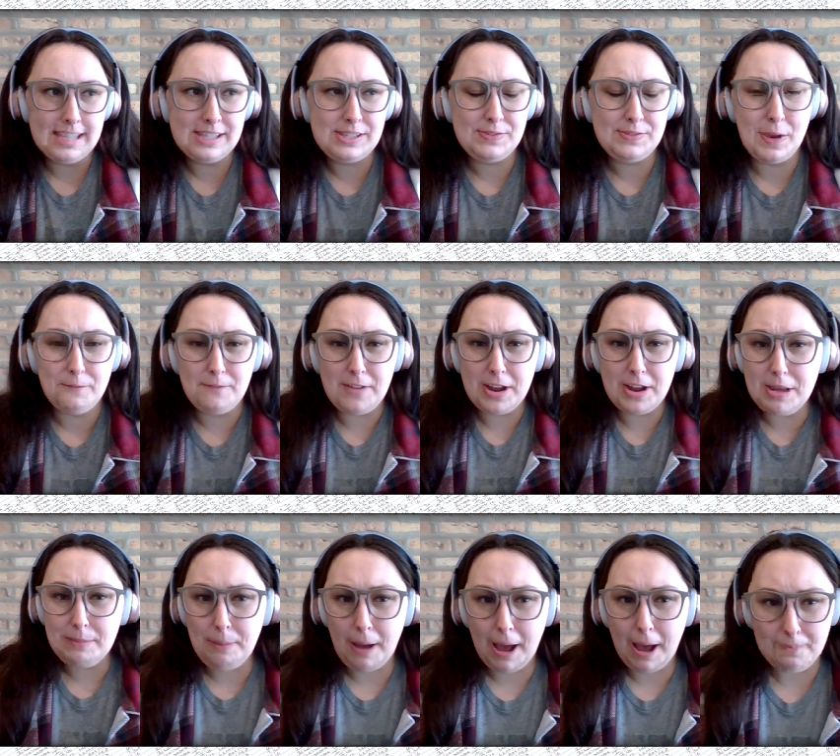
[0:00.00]
is a
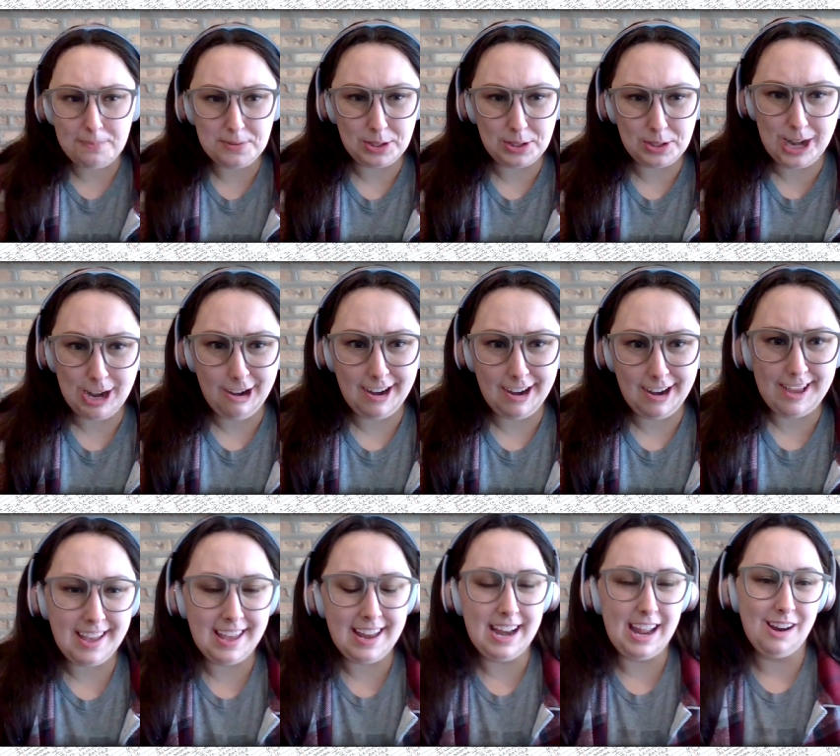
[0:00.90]
very popular
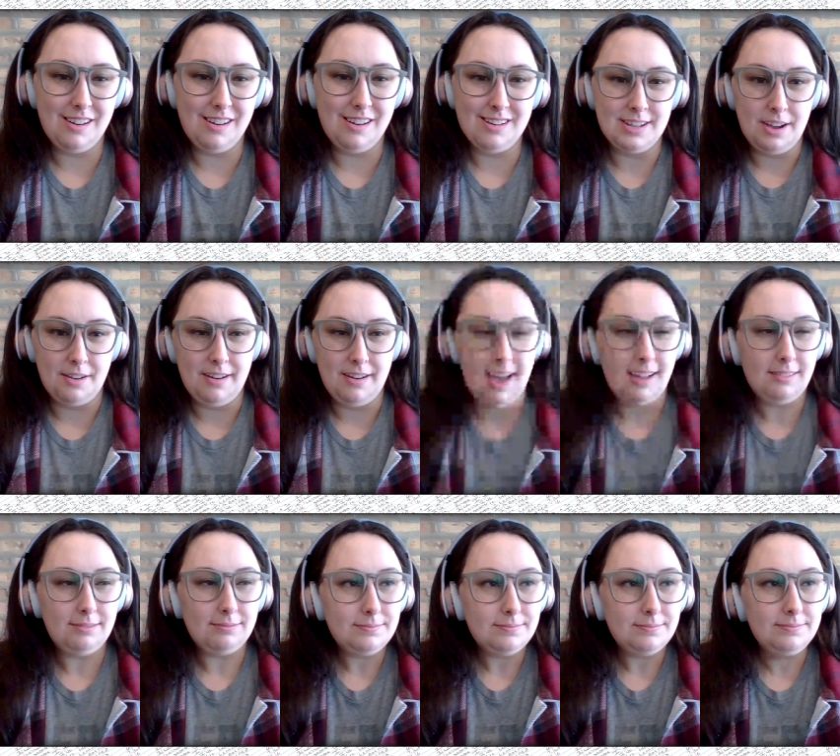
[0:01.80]
area in Arizona,